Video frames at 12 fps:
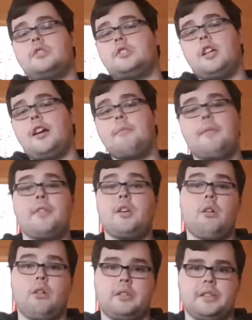Time of the
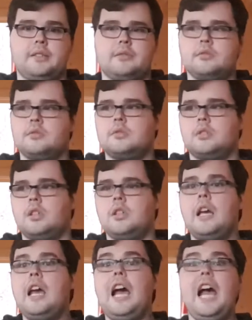Doctor. Like,
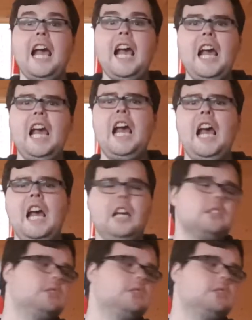ah!